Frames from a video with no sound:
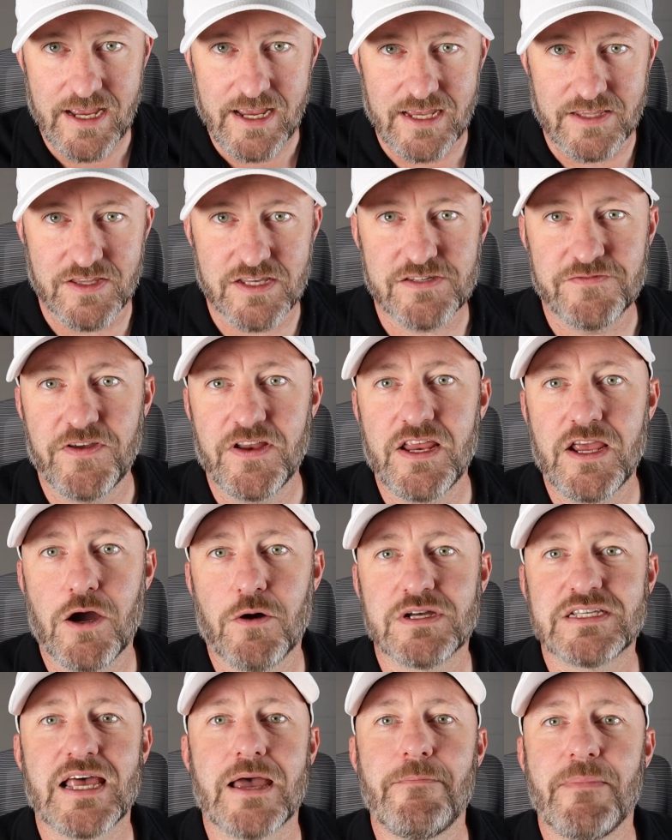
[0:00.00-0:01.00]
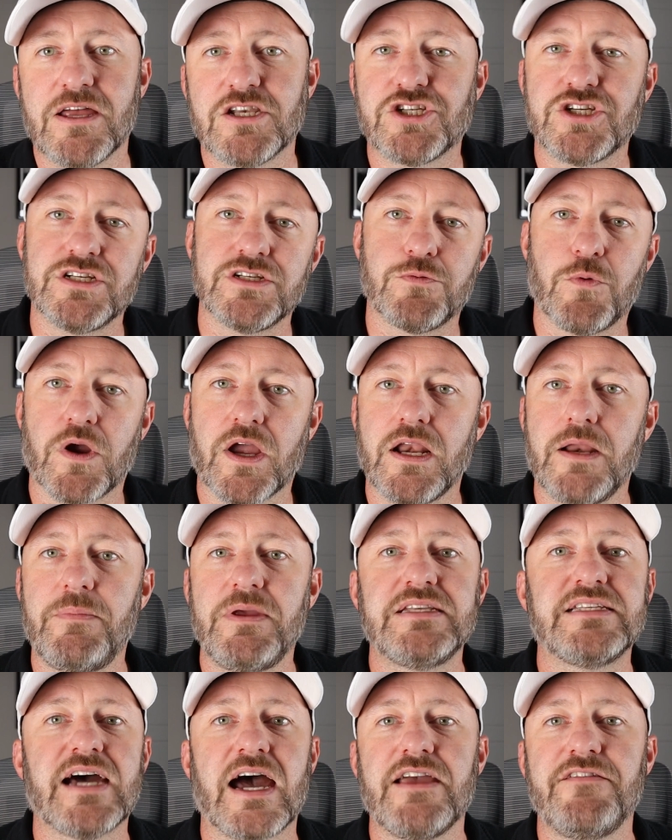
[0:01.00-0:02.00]
In this video, as I mentioned, we're going to
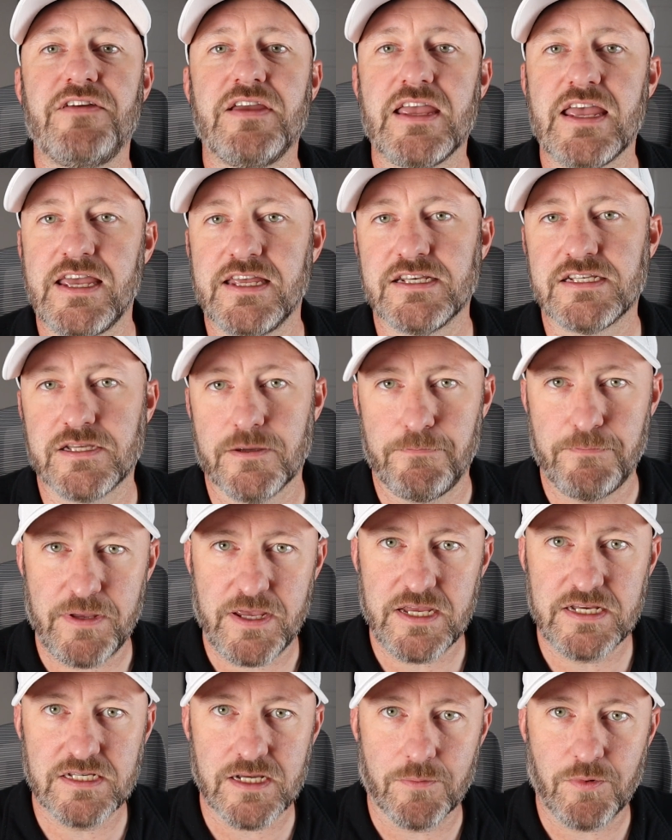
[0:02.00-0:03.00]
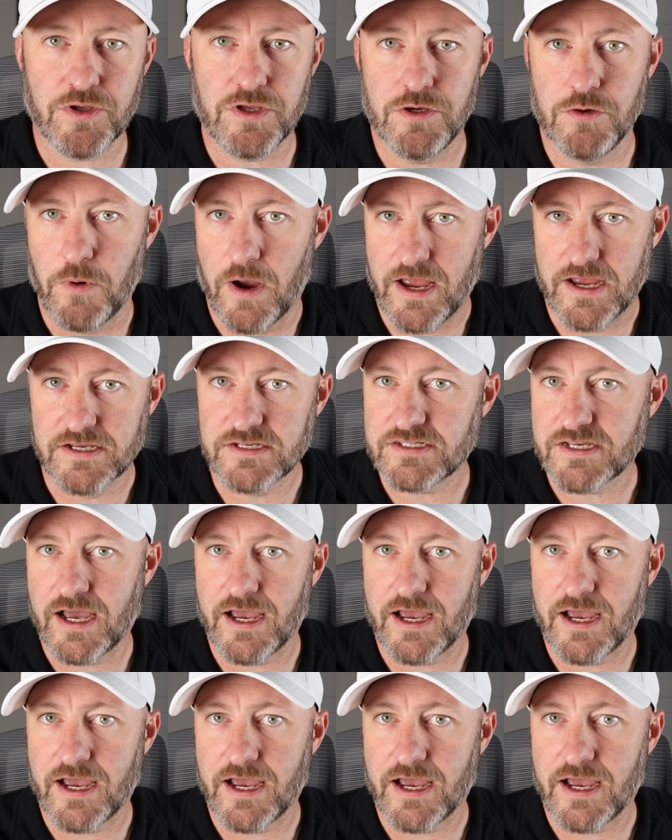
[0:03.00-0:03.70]
be diving into P W As.